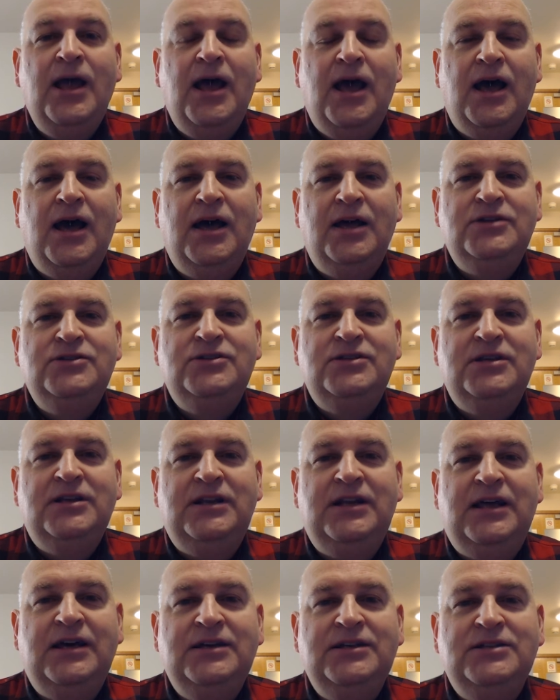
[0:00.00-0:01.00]
As the
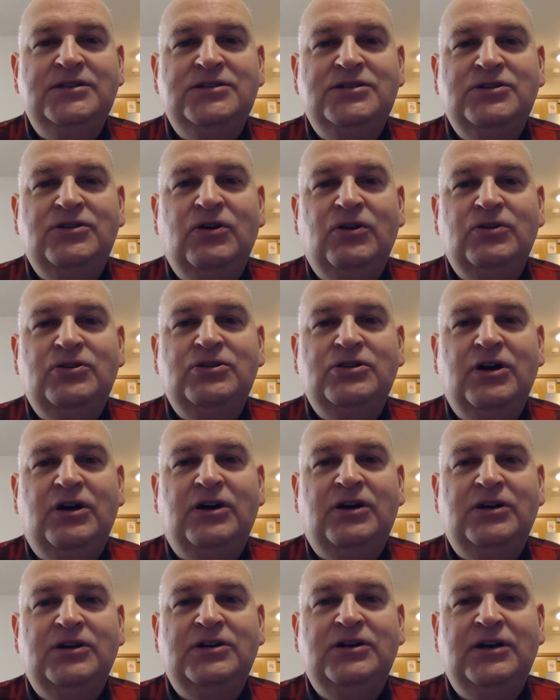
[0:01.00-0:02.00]
lights got
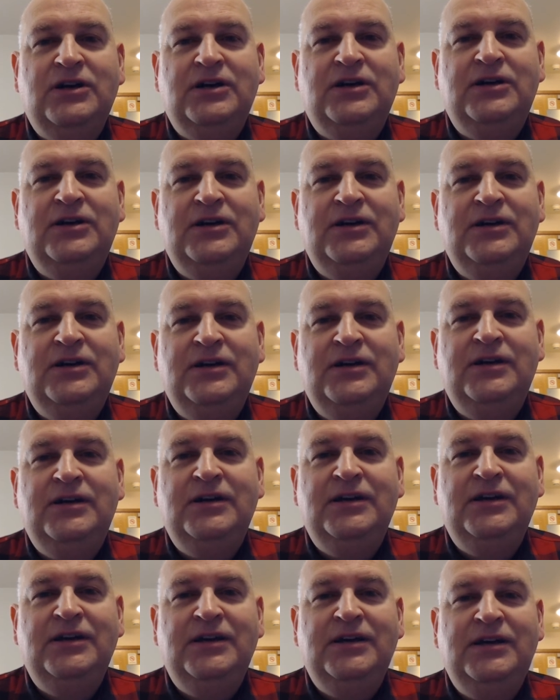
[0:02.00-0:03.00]
darker,
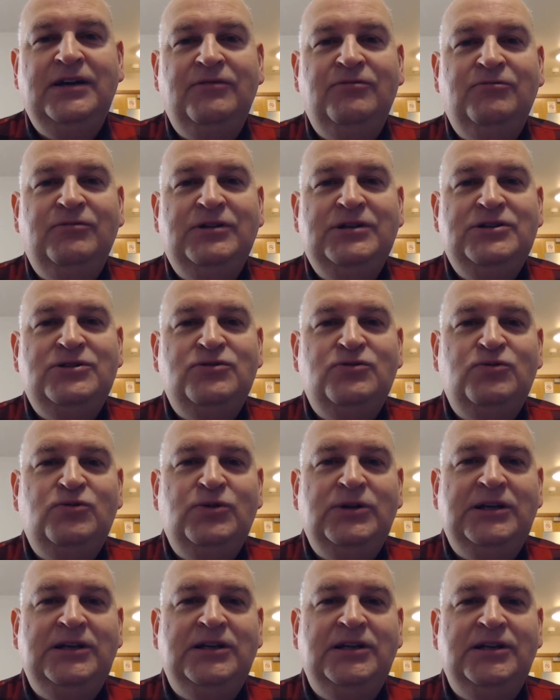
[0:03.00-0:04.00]
it was
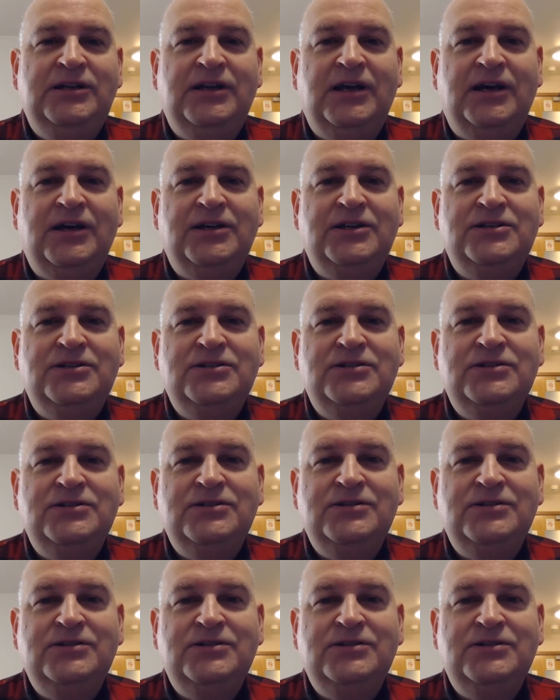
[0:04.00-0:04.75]
really nice,